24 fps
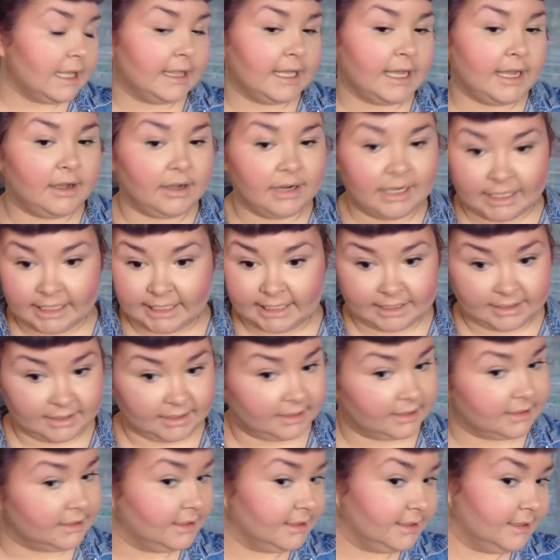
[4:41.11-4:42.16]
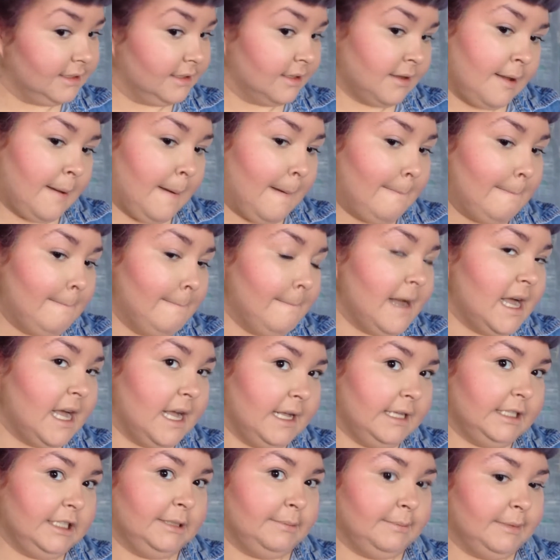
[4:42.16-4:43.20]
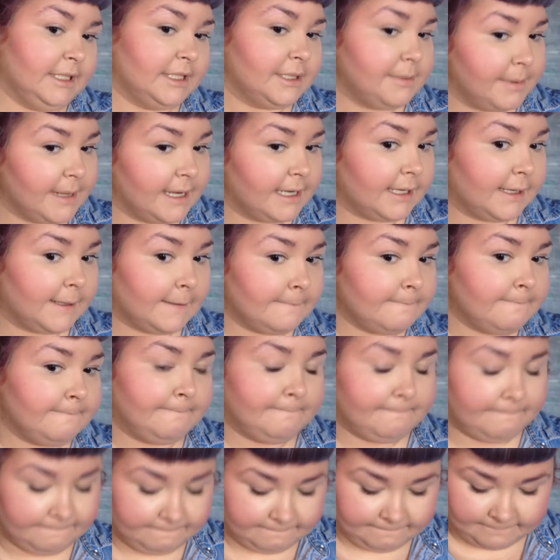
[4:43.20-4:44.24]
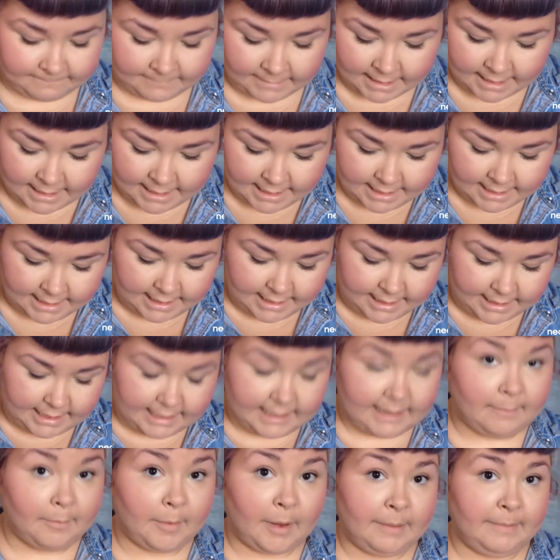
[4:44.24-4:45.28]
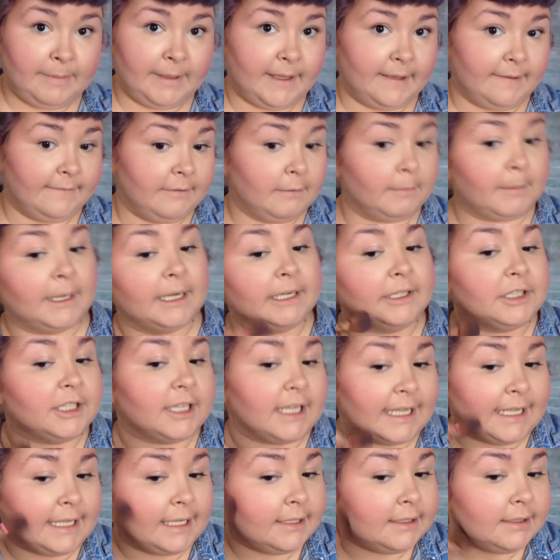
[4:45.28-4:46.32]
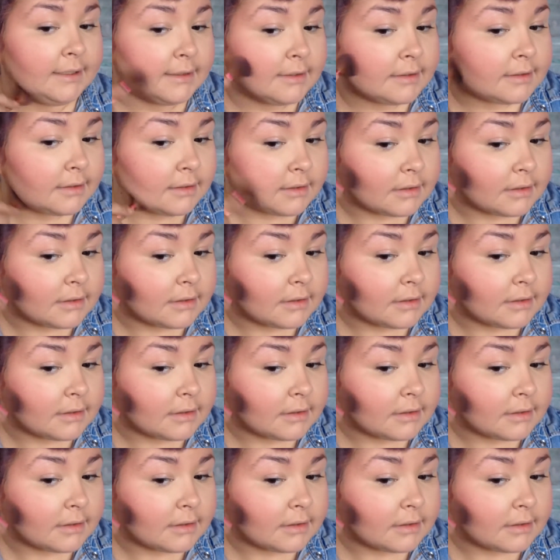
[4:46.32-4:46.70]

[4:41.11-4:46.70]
that already looks much, much better. And I'm wiping off the brush again,